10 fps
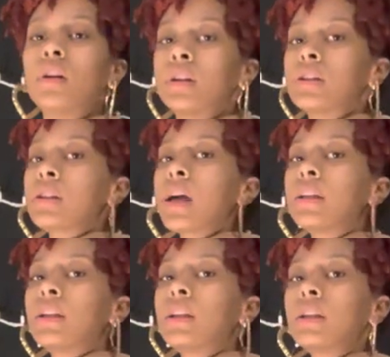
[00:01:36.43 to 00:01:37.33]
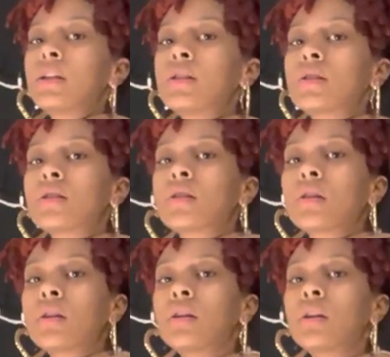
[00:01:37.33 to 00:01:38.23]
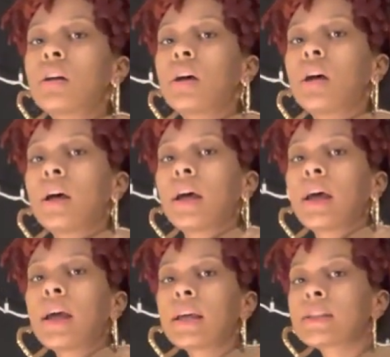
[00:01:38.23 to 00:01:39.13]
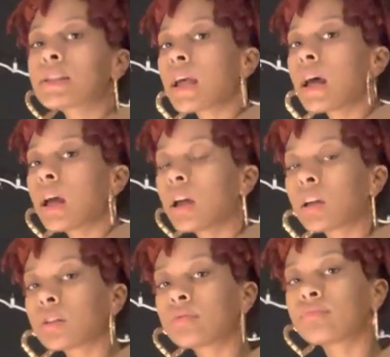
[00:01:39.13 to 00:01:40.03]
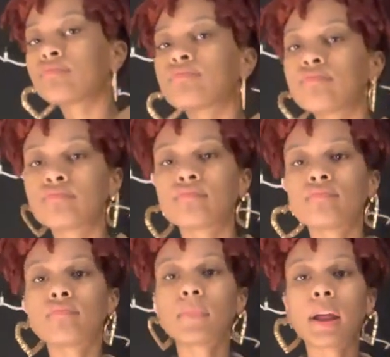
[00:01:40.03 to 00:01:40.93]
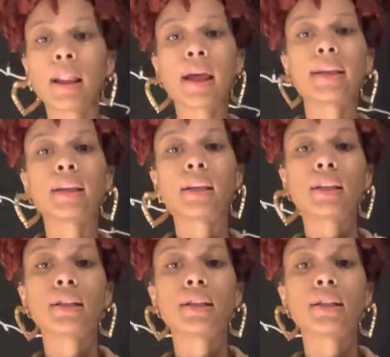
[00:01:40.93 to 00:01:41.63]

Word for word: It's like this. It's like, I like it.